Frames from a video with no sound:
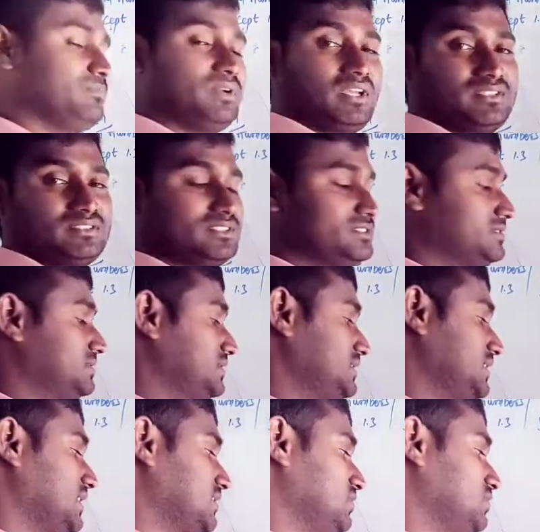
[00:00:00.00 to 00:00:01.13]
process.
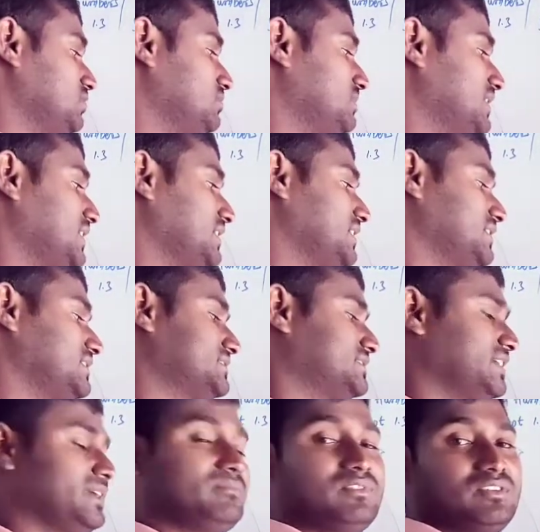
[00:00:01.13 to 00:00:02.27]
Here numerator is
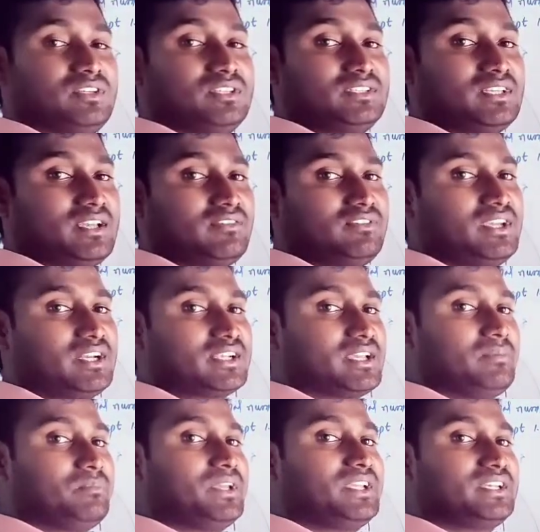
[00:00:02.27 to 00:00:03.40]
same, we are
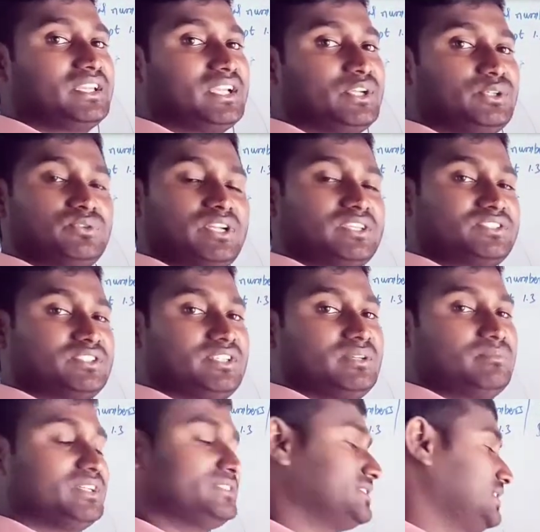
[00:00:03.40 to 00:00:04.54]
comparing negative rational
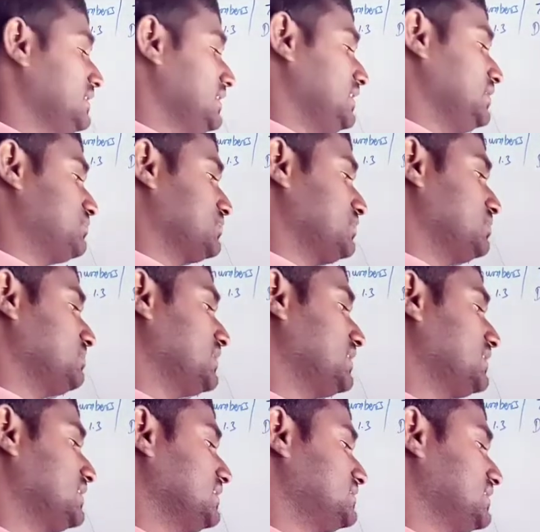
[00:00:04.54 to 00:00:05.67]
numbers. If numerator
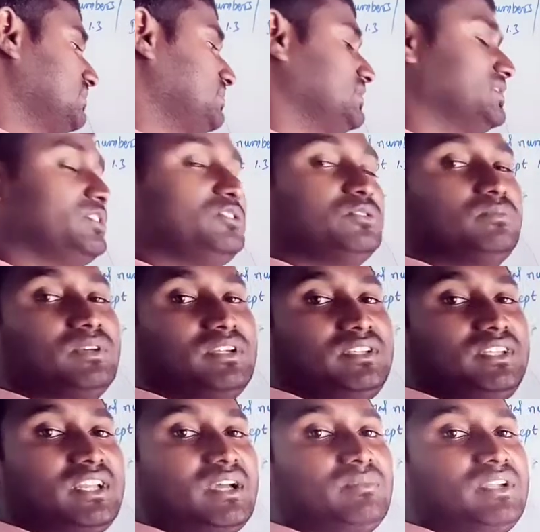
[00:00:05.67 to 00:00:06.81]
is same, in the
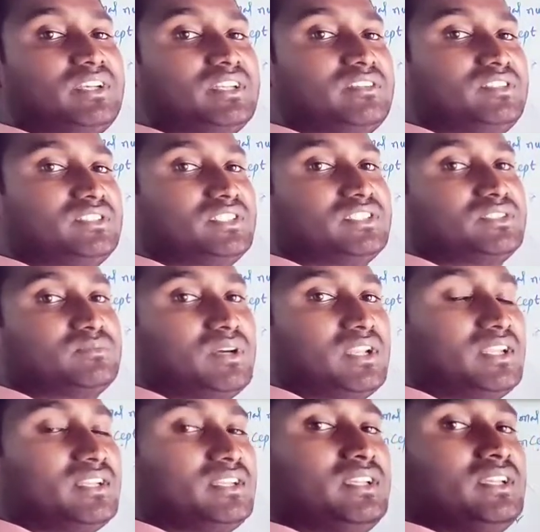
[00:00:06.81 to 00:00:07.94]
denominator which is smaller,
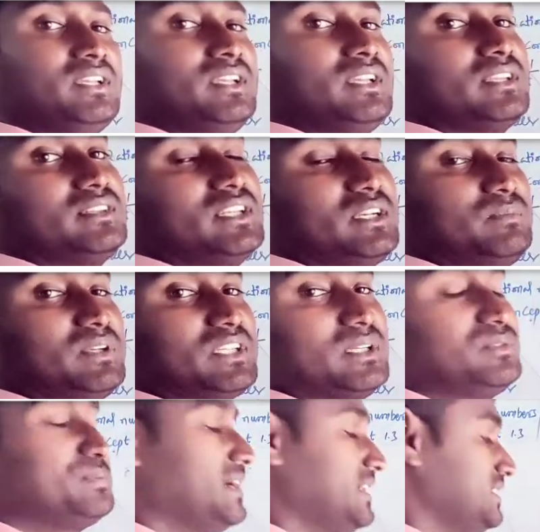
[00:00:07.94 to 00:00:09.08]
that becomes
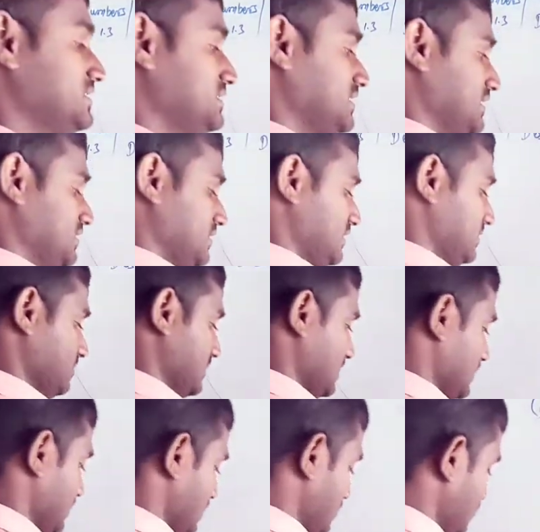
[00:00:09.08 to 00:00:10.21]
smallest rational number.
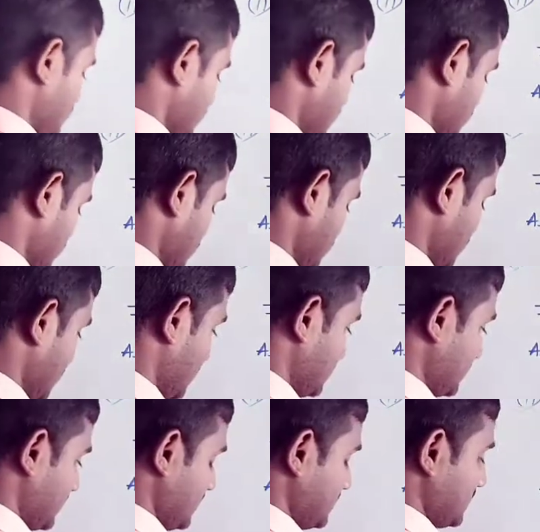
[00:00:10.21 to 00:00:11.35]
So here
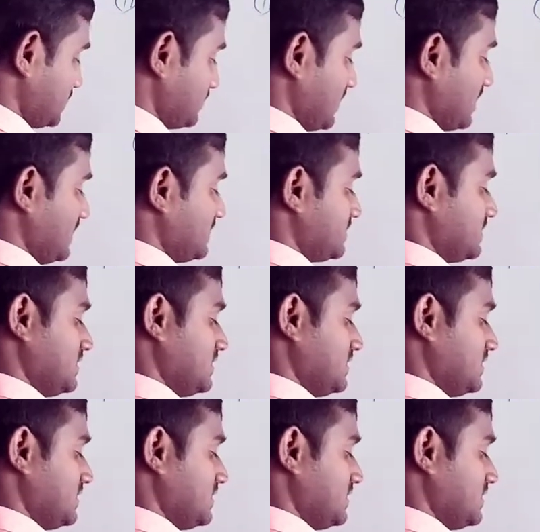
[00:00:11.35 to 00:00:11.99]
3 is the smallest,